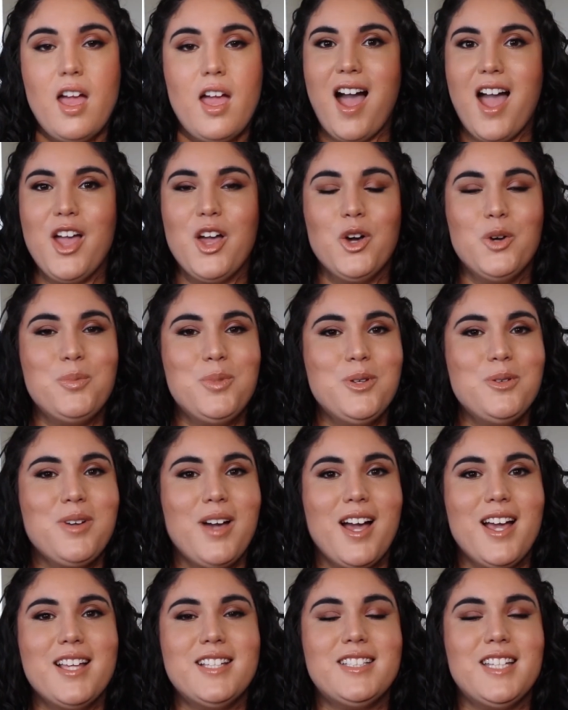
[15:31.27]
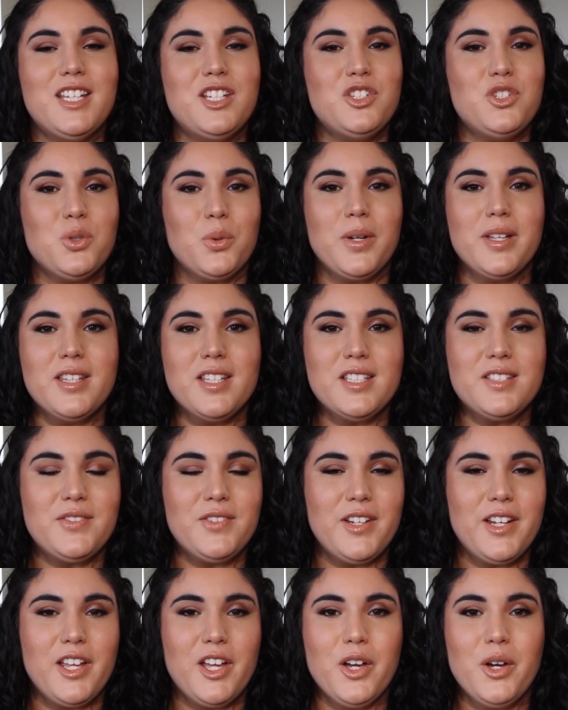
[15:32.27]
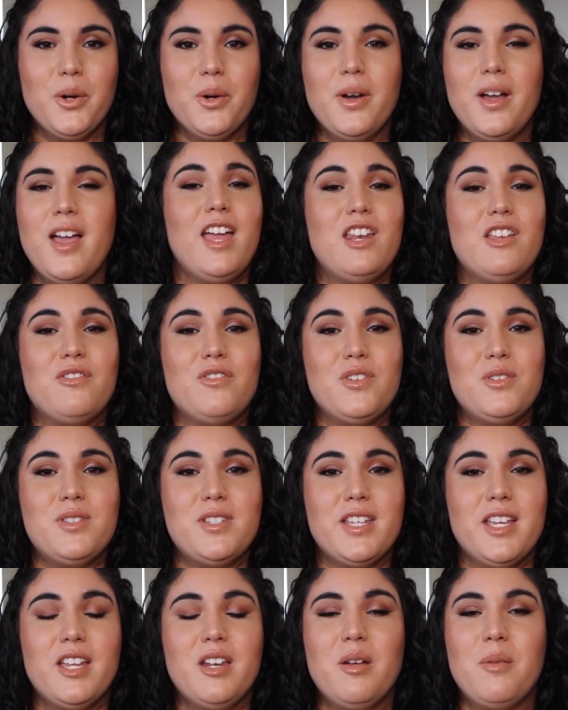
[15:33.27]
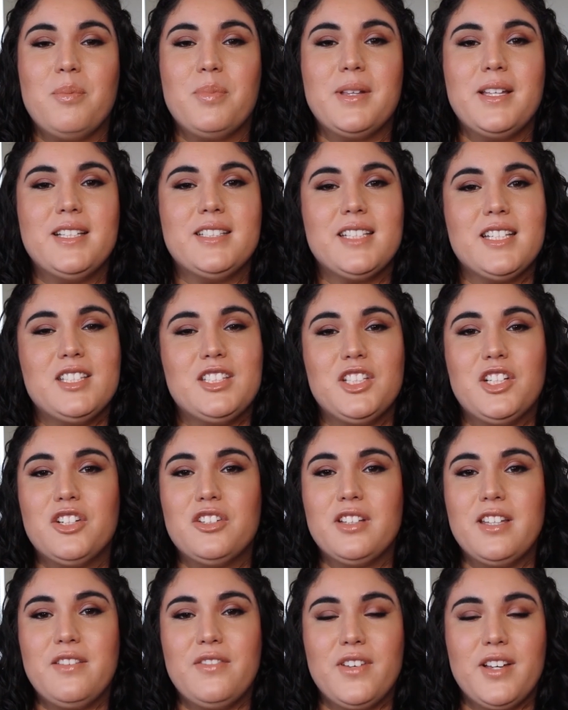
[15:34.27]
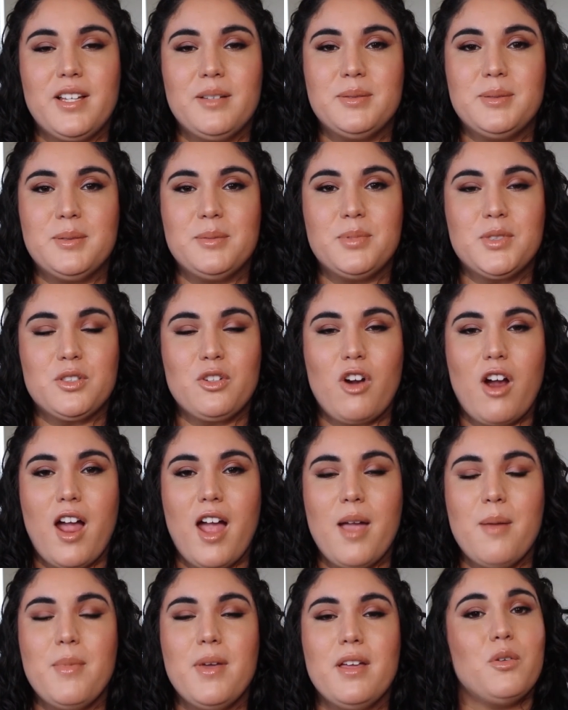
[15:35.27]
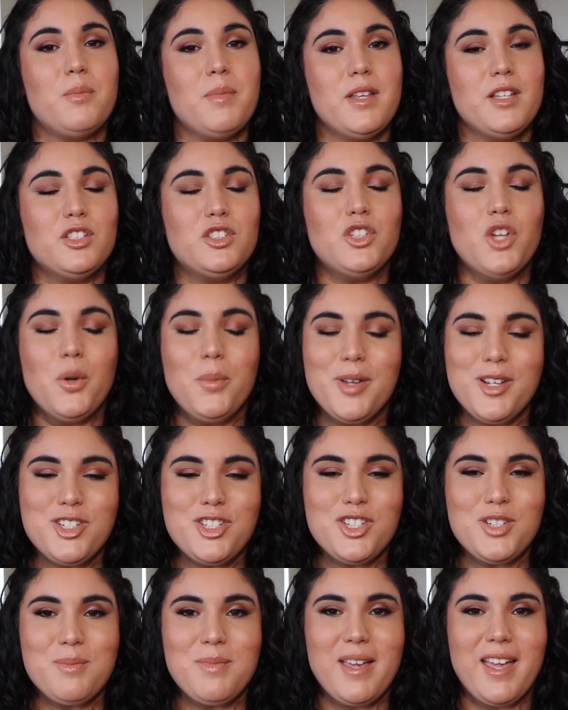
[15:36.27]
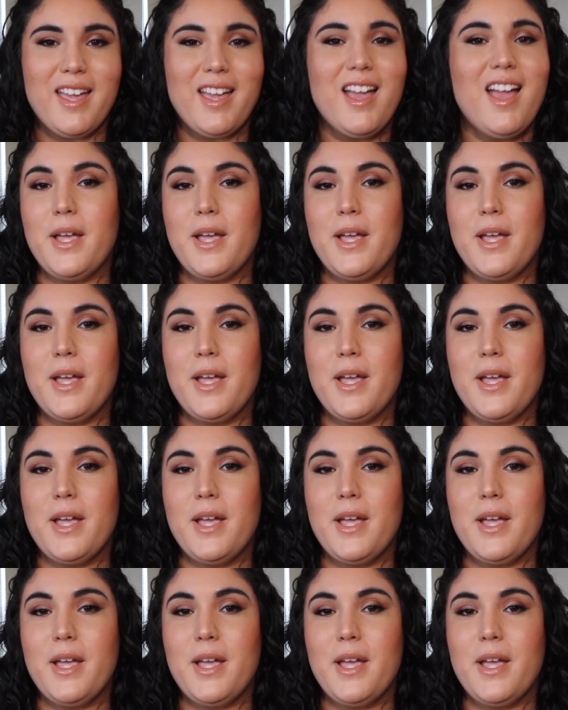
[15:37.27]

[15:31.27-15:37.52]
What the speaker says: I hope you guys enjoyed this video, and if you did, please consider leaving a subscribe. It would mean so much to me.